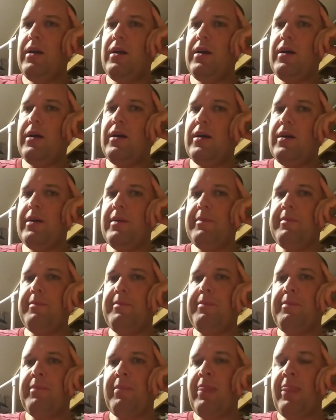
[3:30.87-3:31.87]

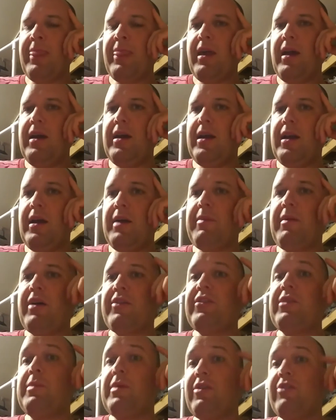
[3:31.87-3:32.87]
And I've
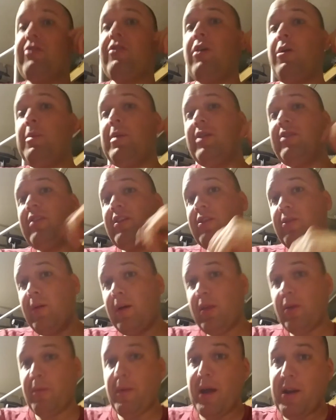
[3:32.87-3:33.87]
actually been so busy
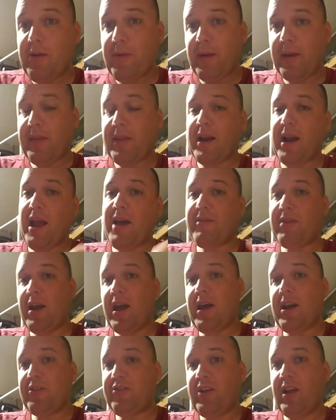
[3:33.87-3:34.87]
doing the rendering that I haven't
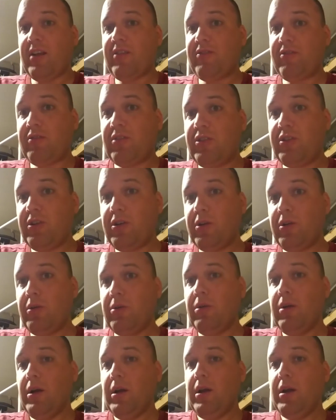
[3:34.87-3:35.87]
had a chance
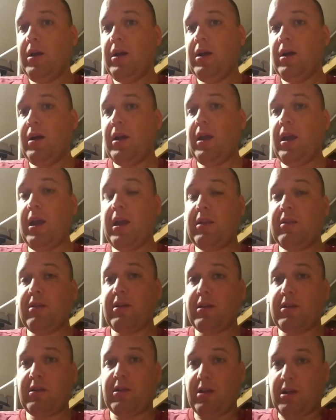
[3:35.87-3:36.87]
to
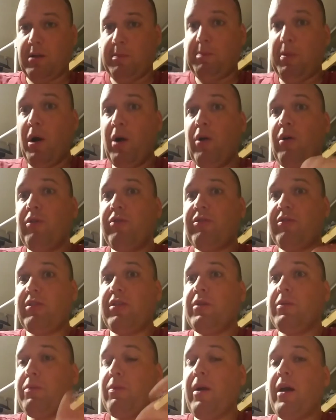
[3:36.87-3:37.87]
compose
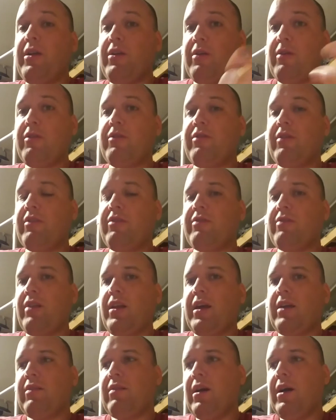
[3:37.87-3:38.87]
the renders. It's
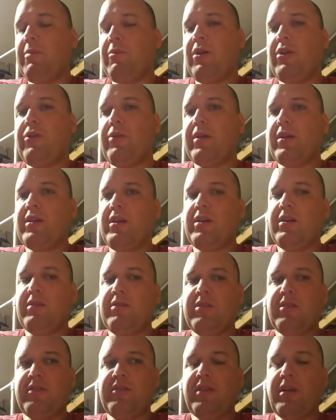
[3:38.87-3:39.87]
like I'm rendering
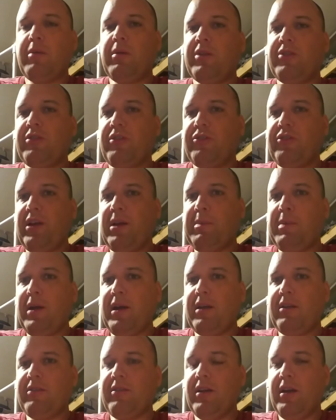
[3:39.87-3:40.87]
to sequential
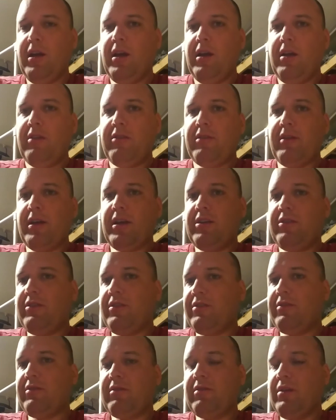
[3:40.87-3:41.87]
JPEGs, so I can
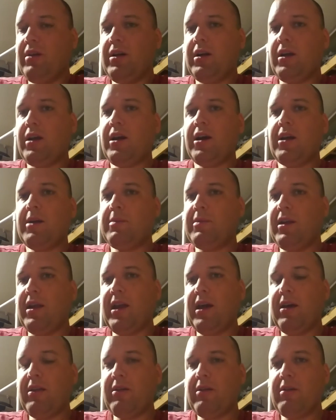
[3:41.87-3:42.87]
just cut them
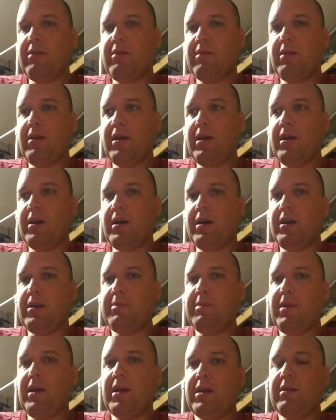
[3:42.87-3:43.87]
together
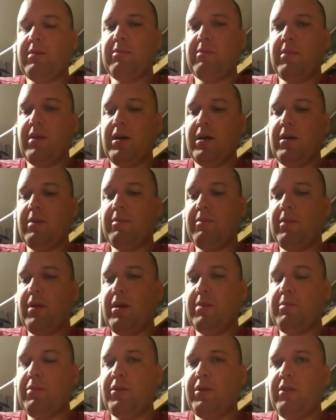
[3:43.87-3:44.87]
and make
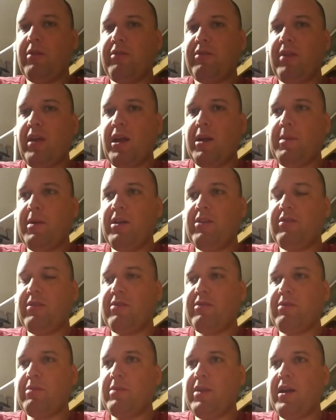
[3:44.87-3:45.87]
and produce the
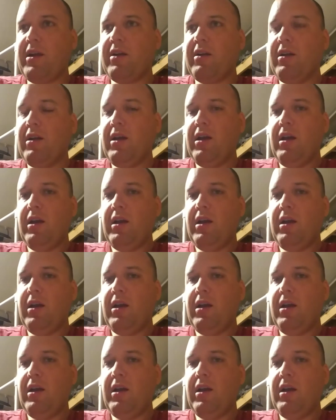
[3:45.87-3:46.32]
animation from there.